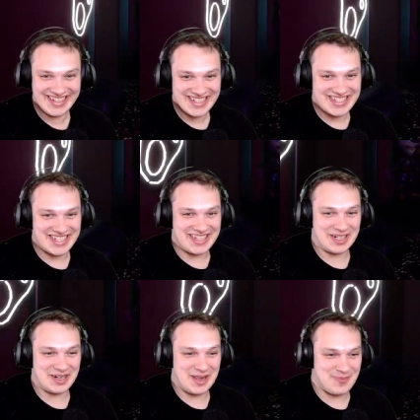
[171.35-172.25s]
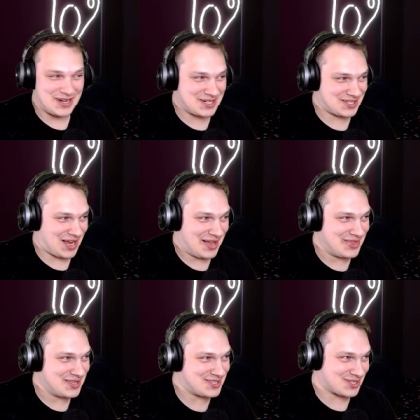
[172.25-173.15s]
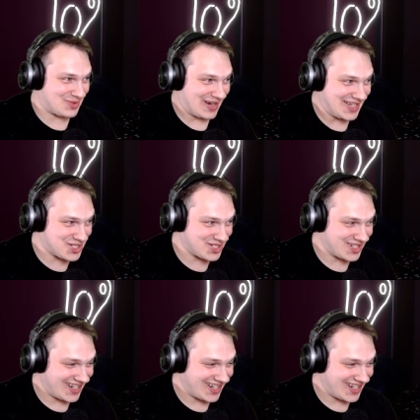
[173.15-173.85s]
Security breaches on the Switch?